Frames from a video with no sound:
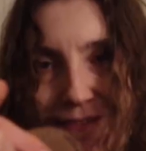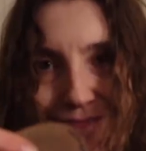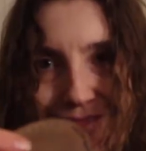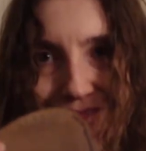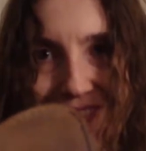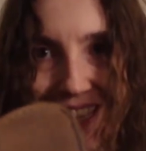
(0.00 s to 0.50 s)
of
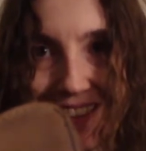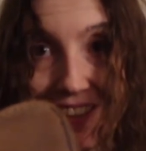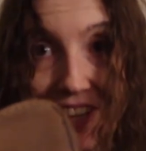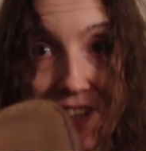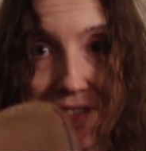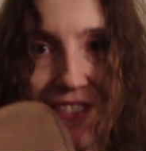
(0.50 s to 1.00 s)
like
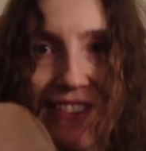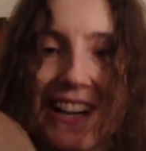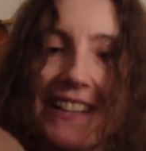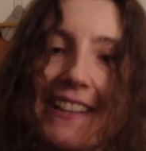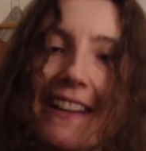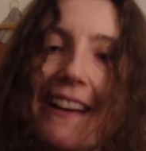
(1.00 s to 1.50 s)
a line of
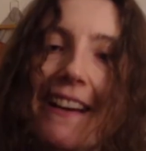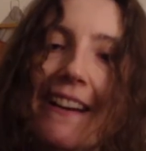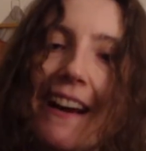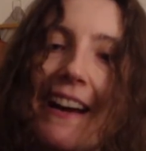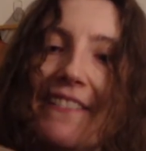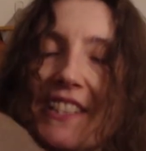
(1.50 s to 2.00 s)
thread.
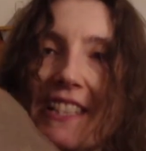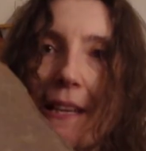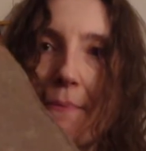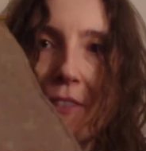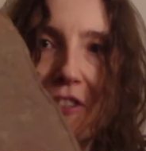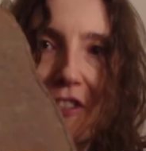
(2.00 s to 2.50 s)
And the
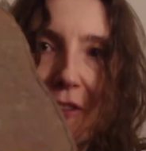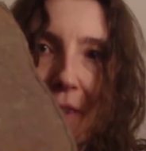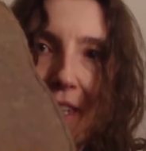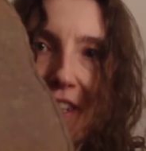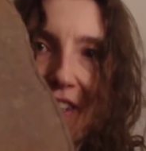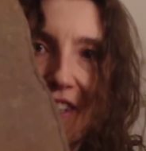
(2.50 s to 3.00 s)
same is
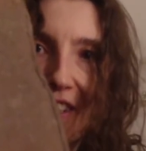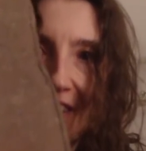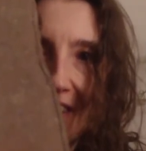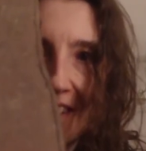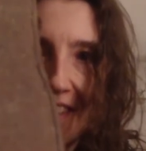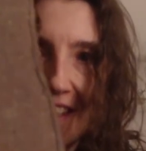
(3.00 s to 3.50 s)
true
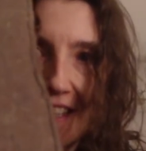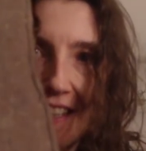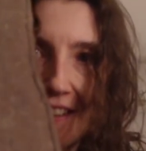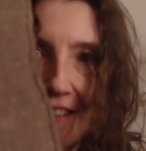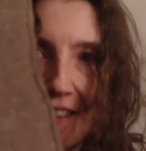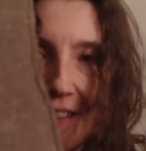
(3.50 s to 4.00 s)
here on the
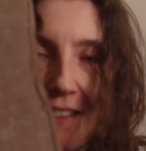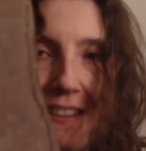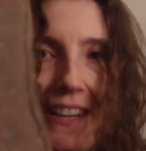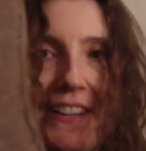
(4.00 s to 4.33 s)
heel